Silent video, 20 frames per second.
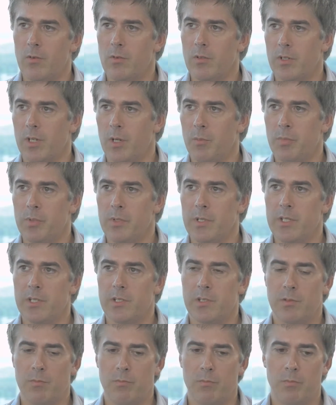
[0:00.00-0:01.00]
our own
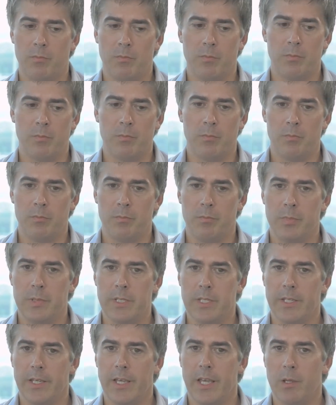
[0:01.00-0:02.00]
companies,
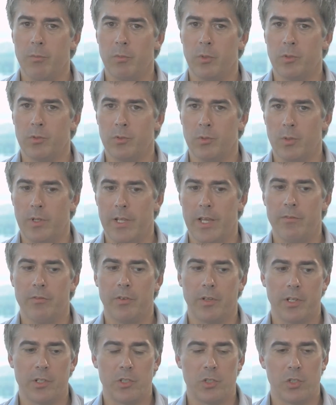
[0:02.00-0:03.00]
being able to
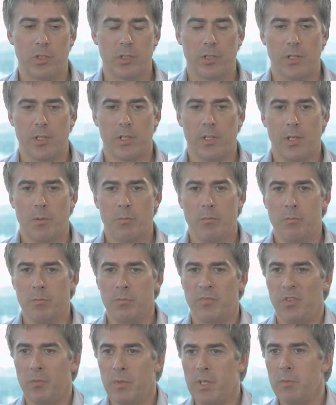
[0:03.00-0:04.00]
leverage.
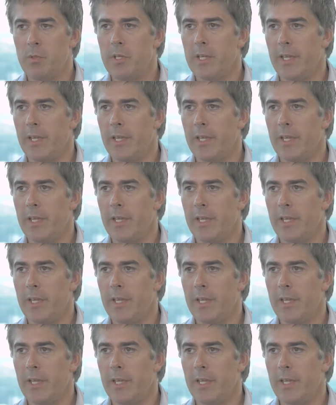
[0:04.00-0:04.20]
For me,